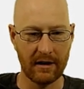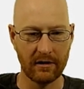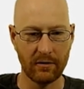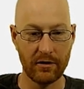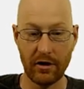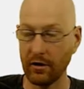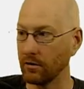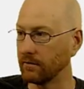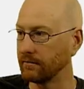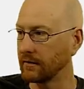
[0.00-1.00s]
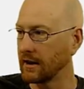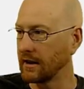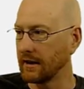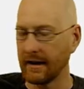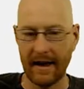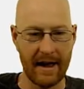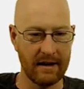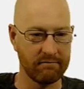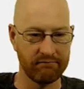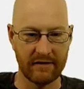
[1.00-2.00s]
I don't know, new
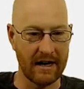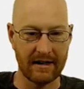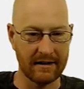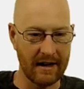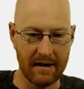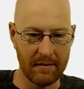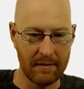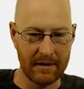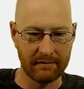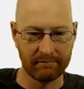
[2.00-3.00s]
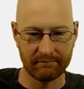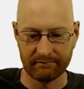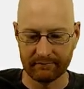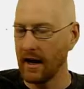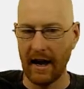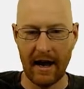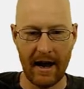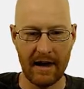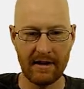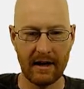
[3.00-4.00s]
and dot, dot, dot maybe.
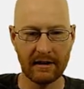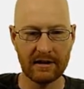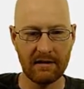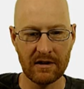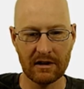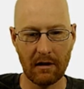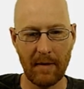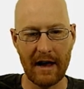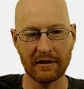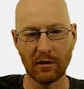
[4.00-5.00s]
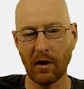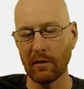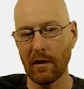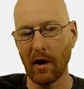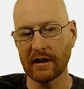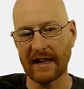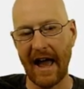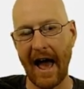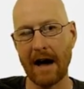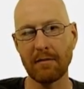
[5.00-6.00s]
And then let's give this a command. So what do we want
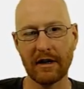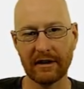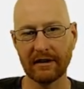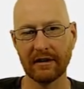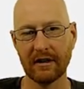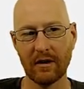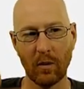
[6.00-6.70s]
to happen